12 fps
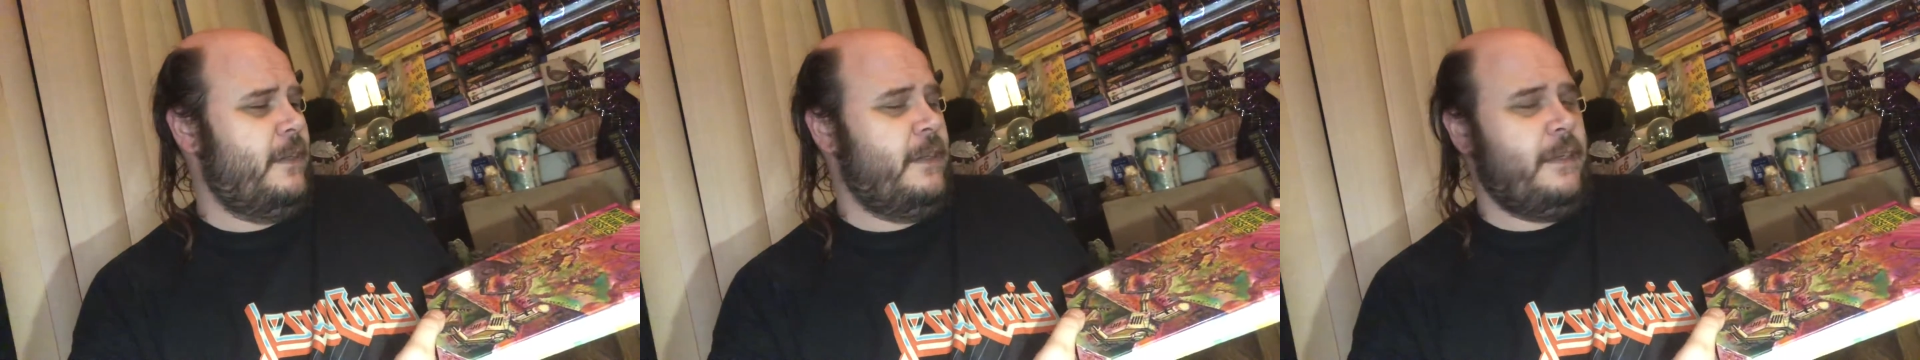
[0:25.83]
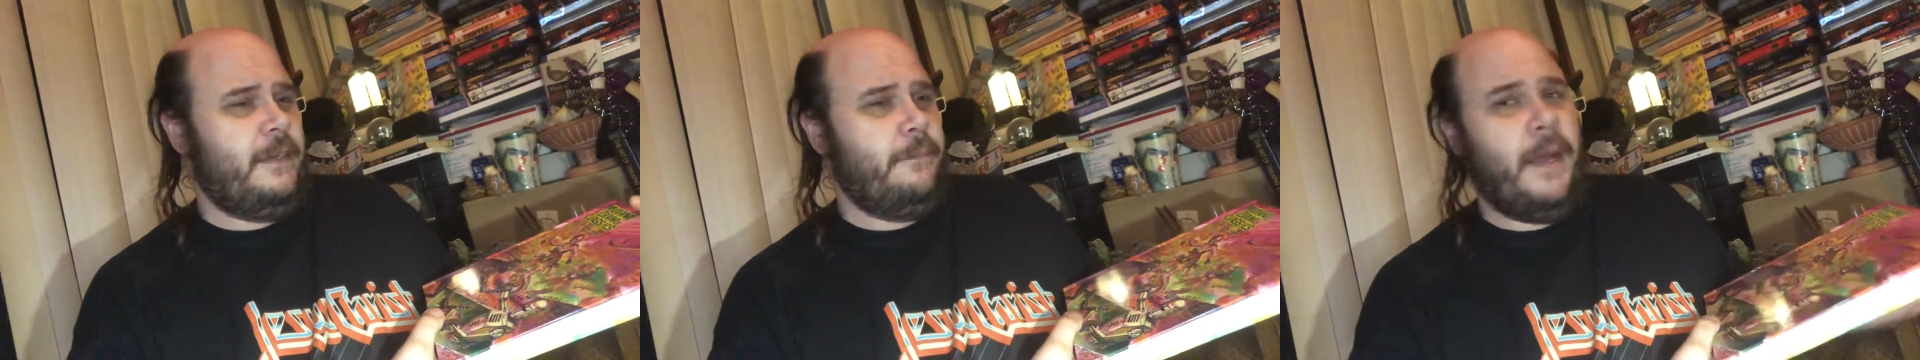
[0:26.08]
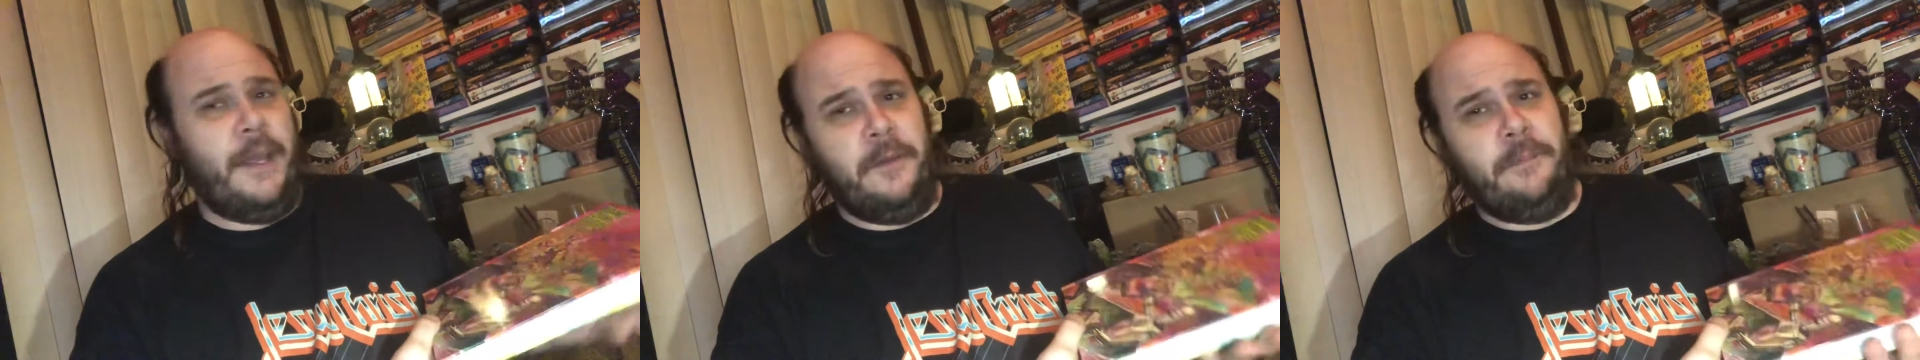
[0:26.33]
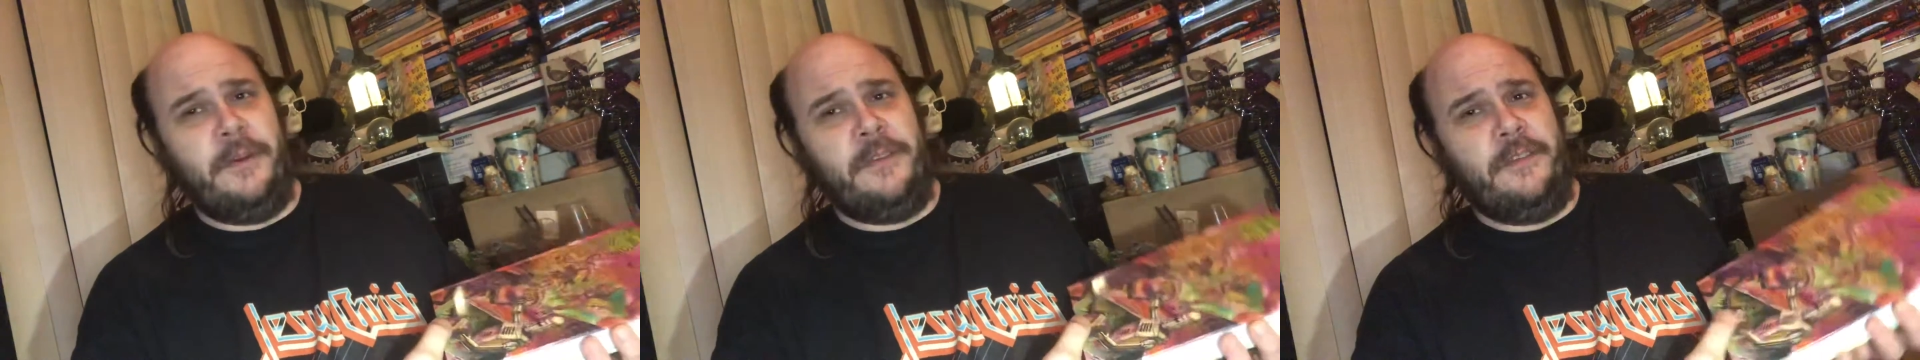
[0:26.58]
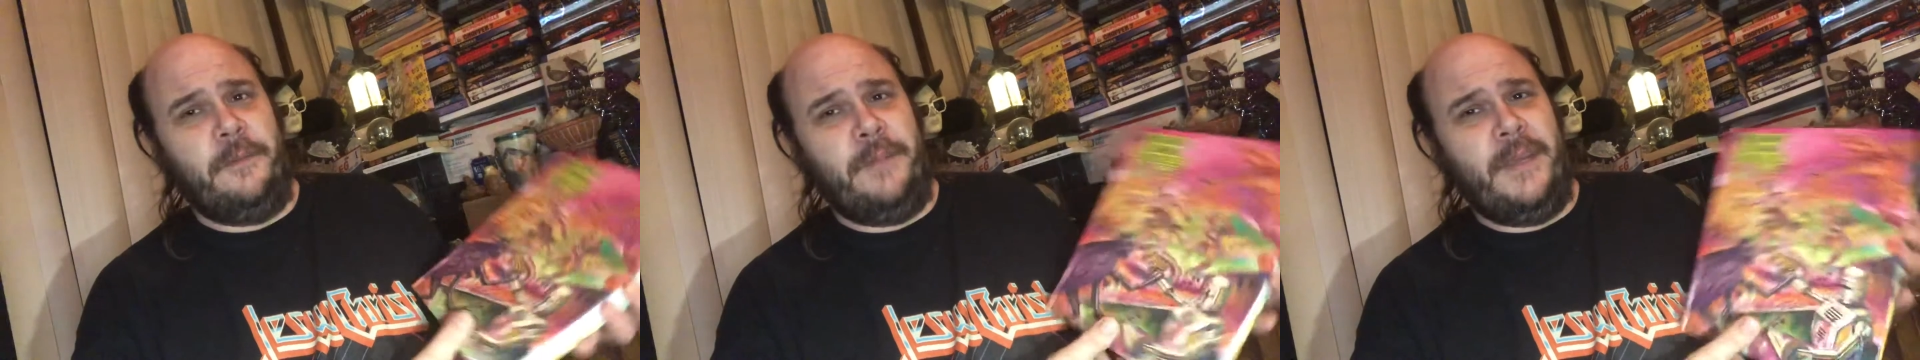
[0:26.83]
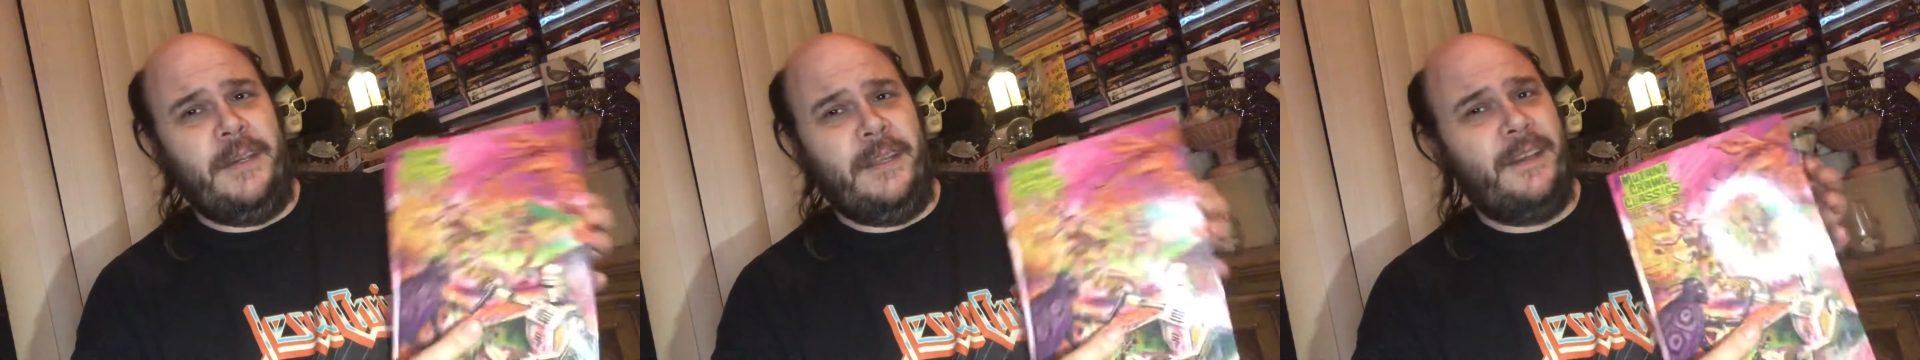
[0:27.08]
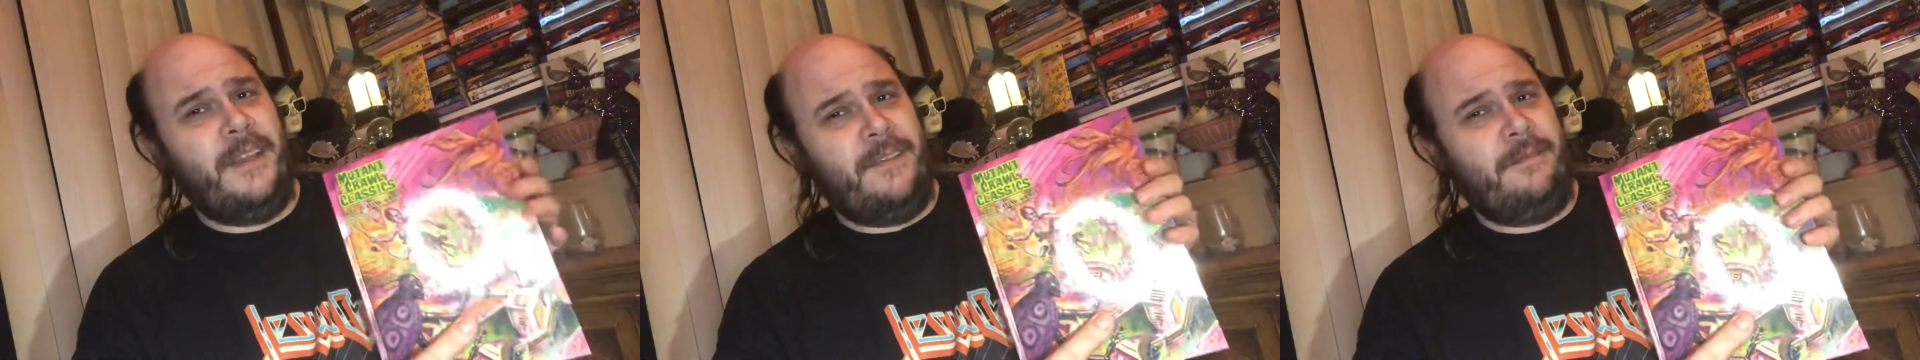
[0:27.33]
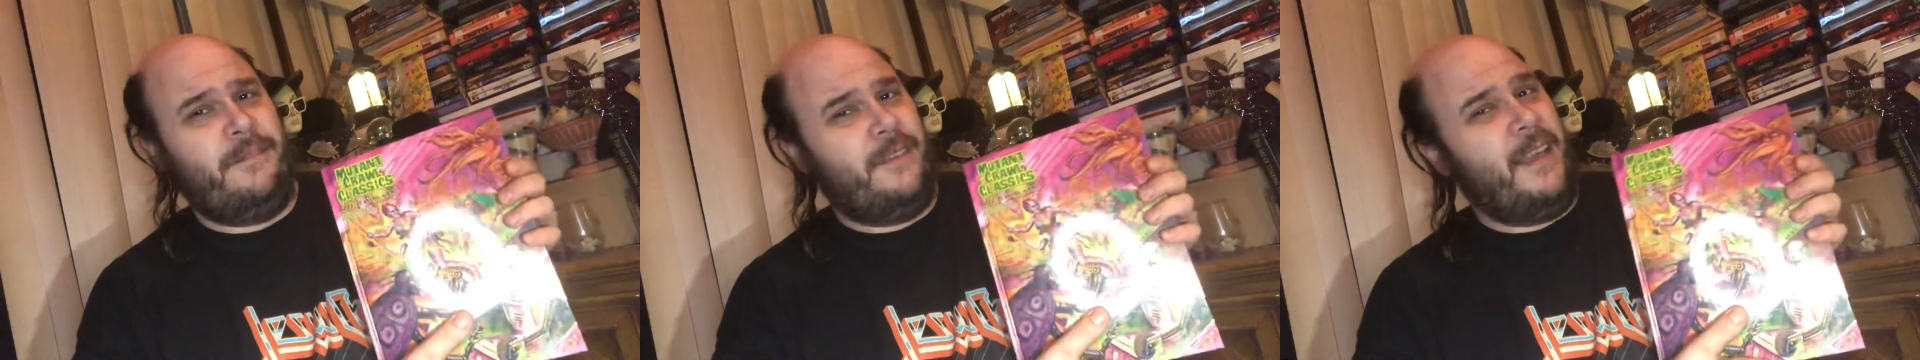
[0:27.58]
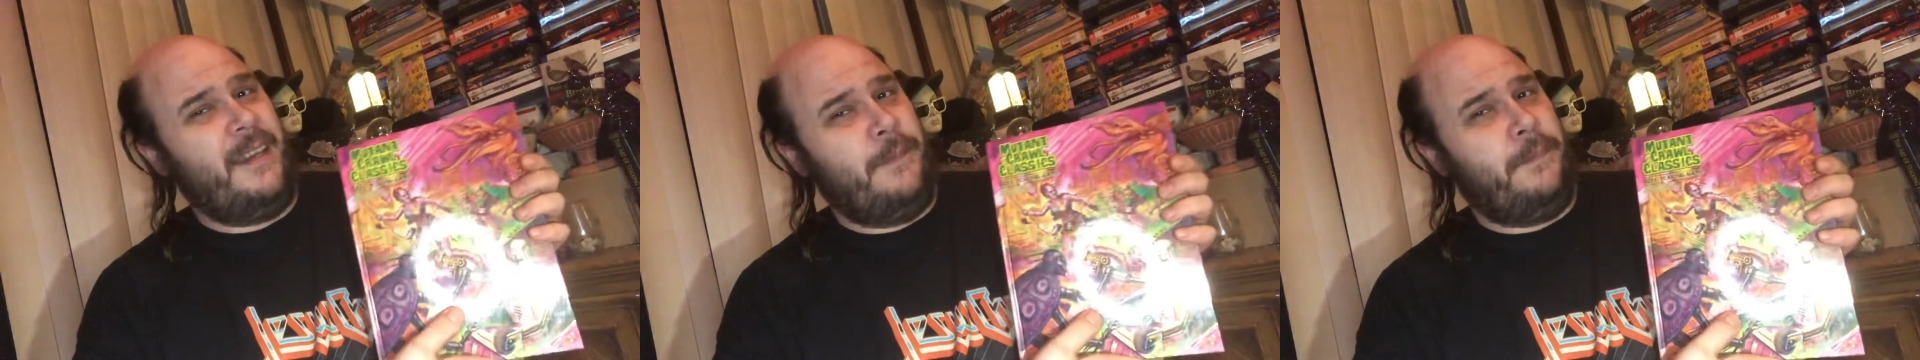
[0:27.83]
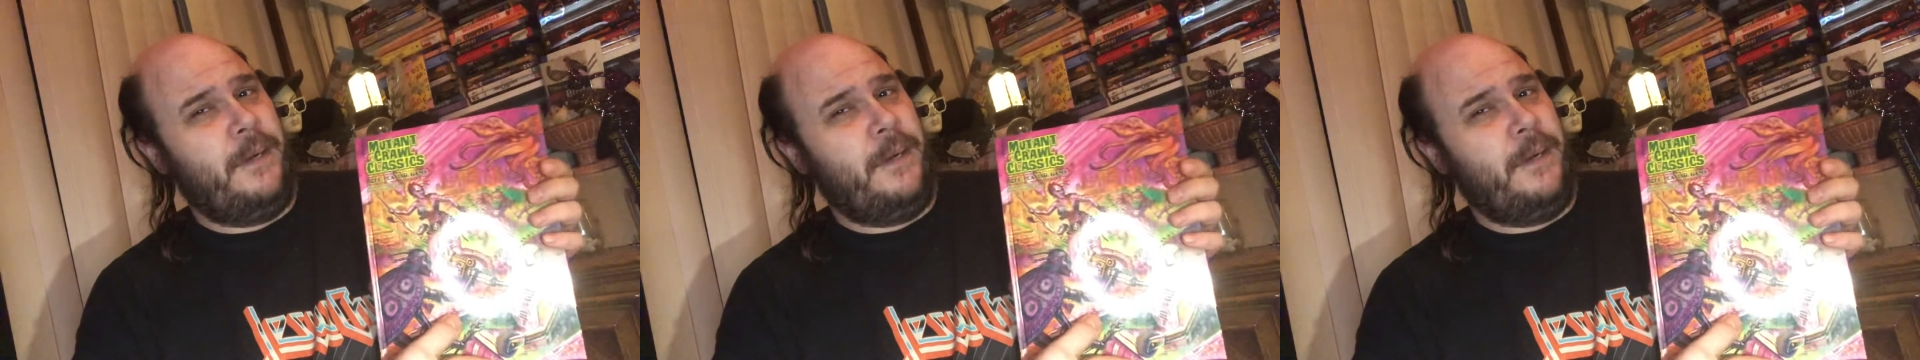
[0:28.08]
in my own personal opinion, a slightly